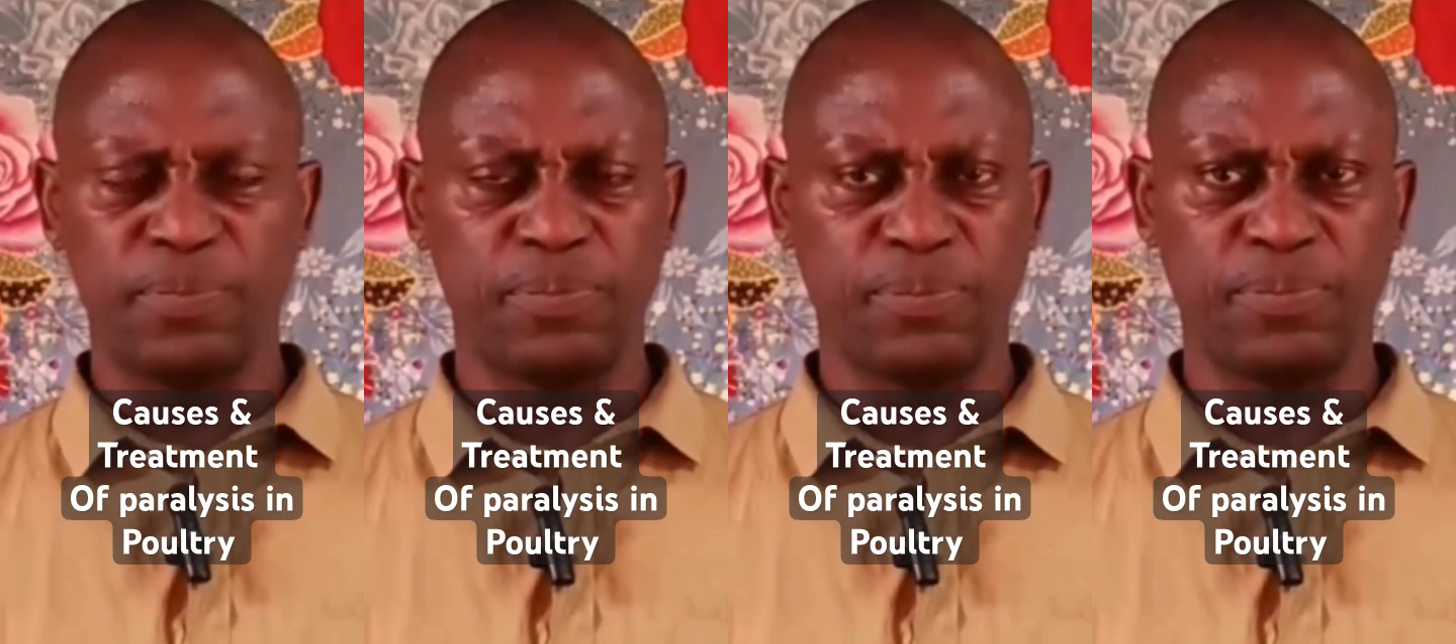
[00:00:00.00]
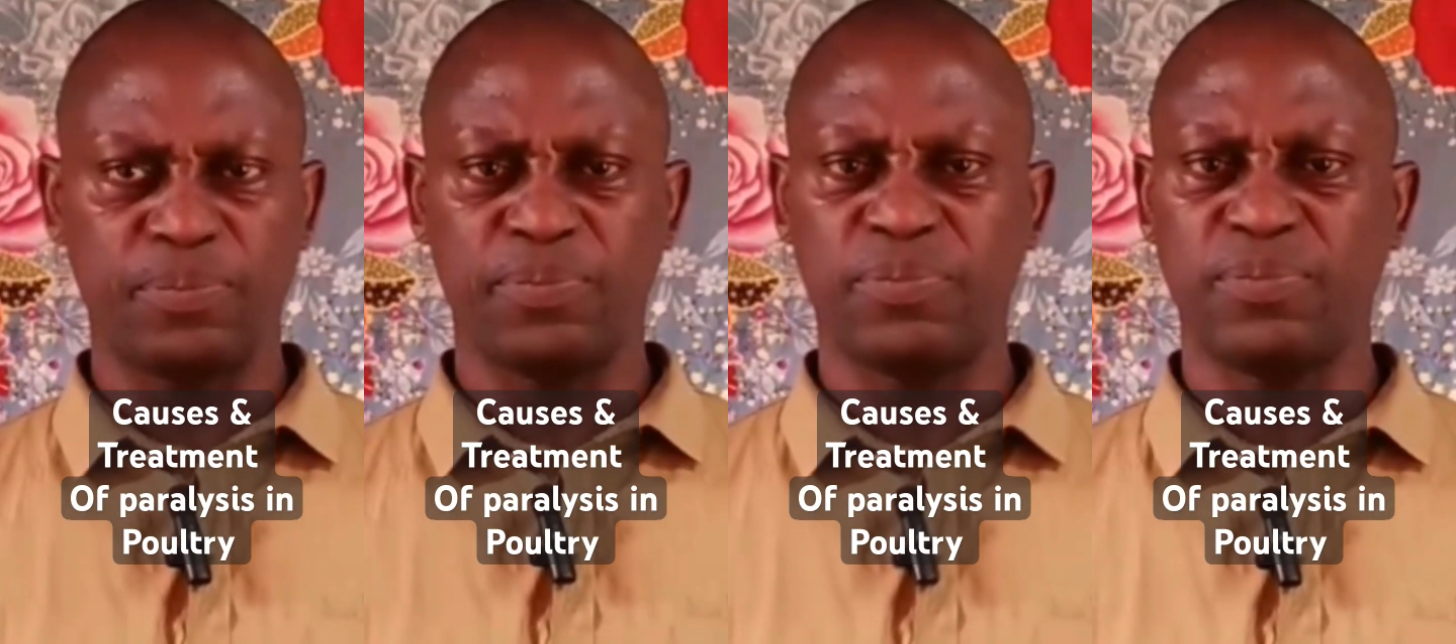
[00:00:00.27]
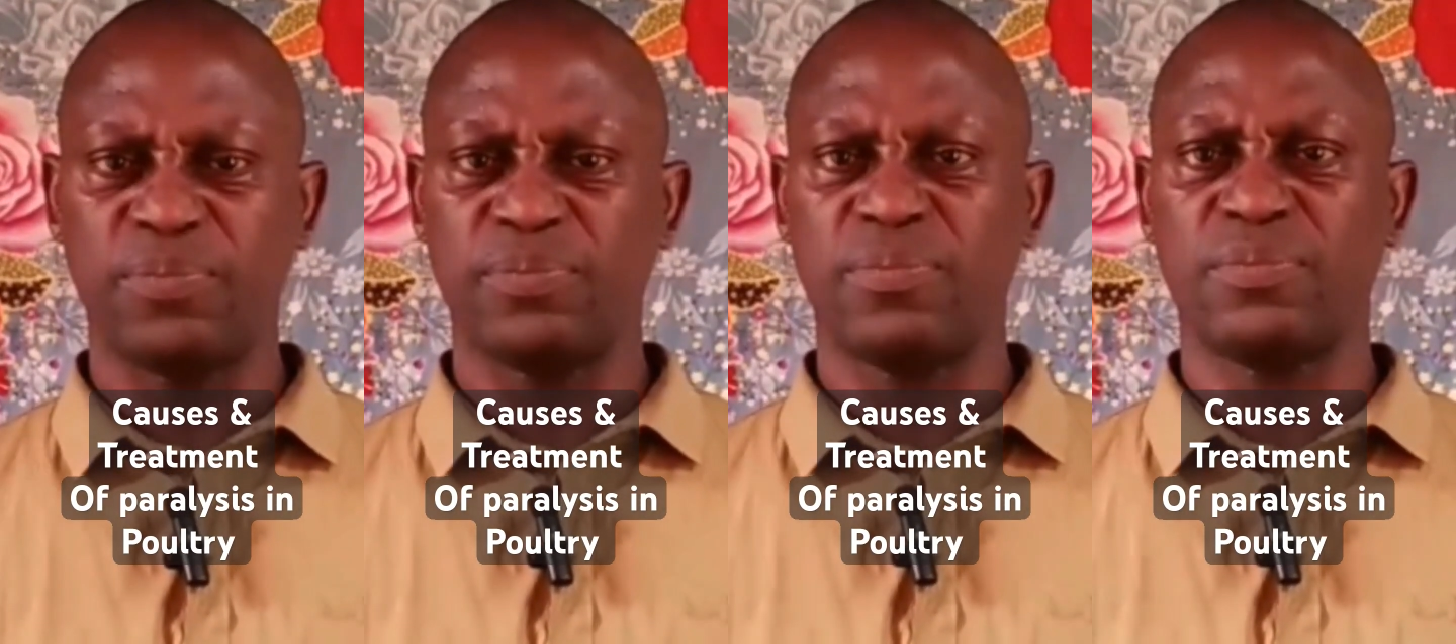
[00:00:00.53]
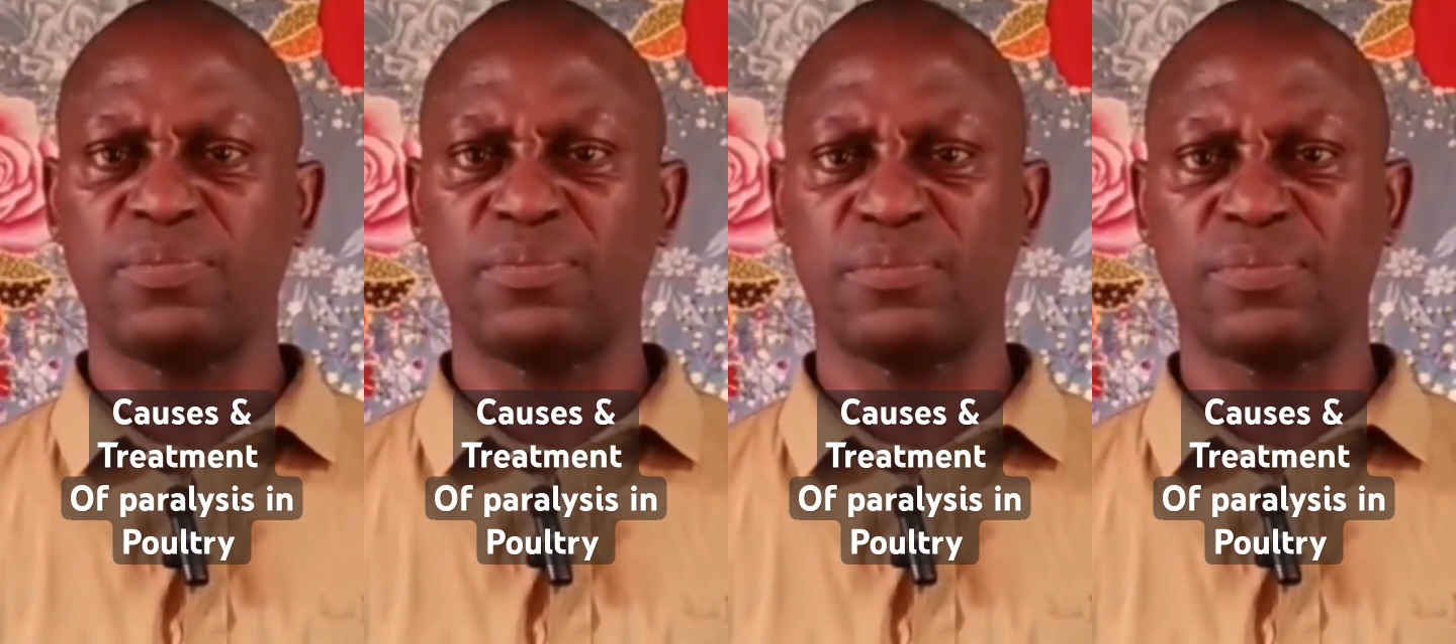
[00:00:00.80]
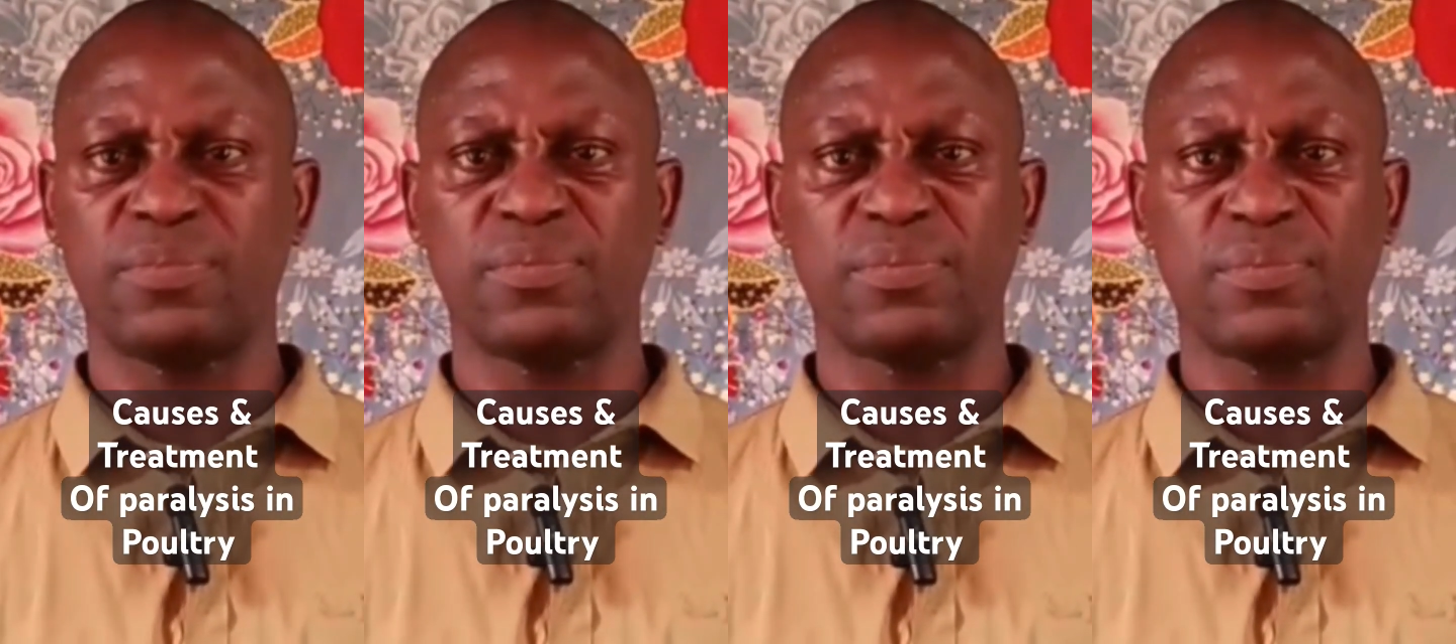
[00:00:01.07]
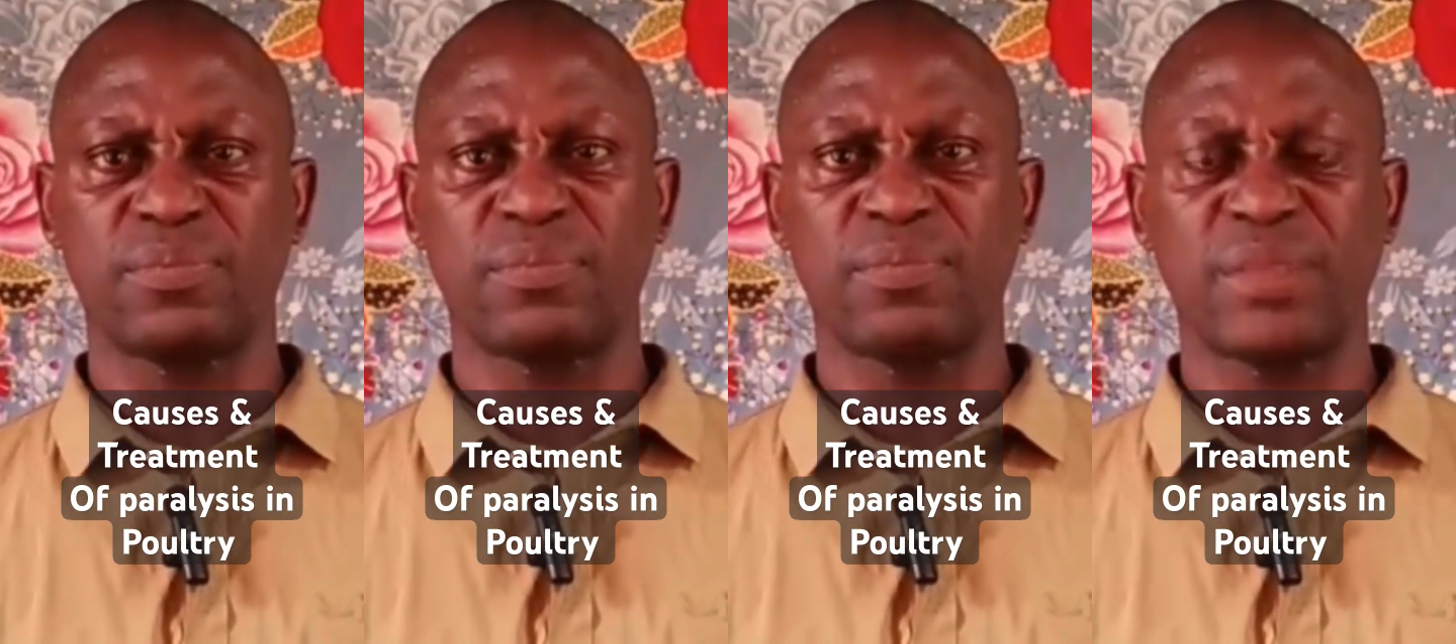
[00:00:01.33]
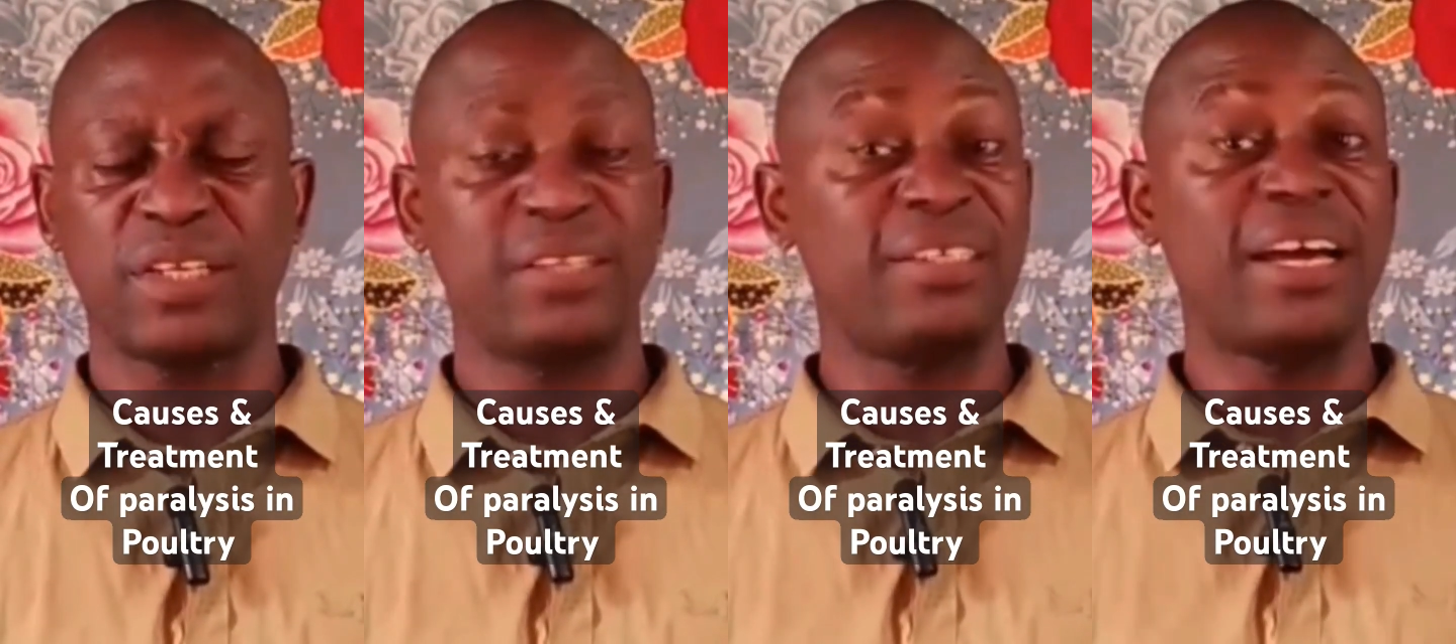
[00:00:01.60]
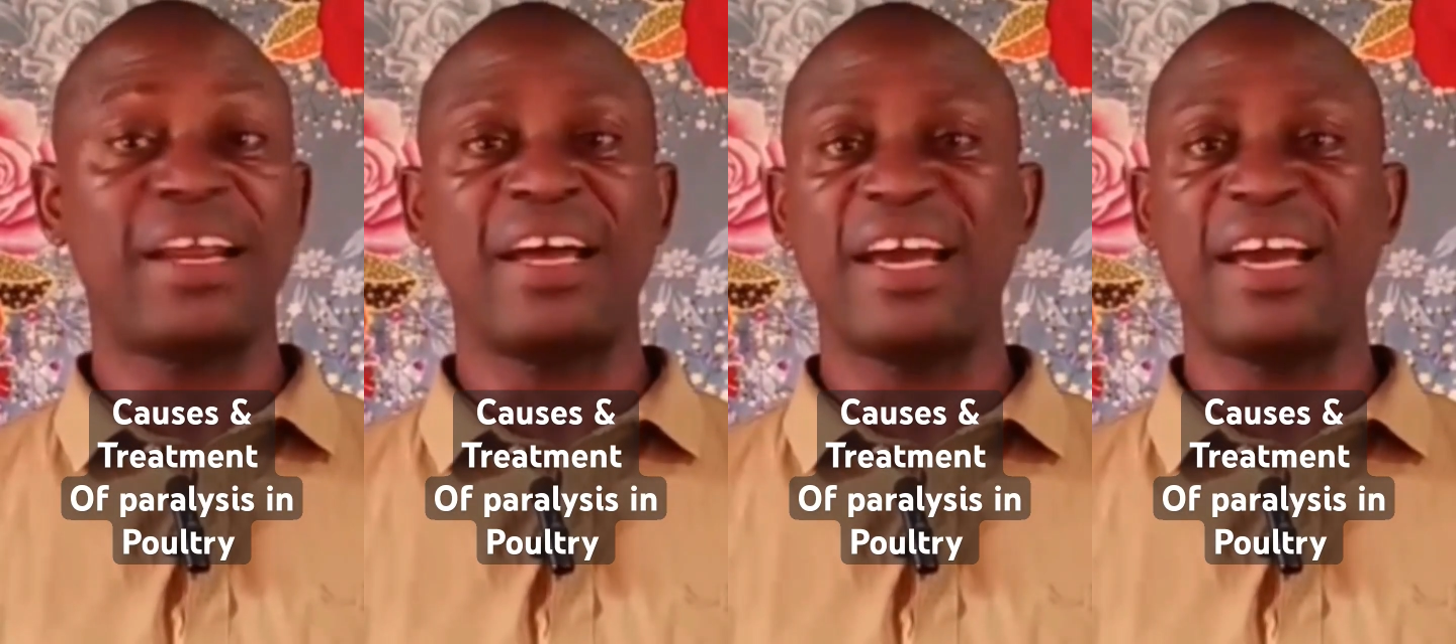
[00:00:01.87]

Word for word: or paralysis in broilers and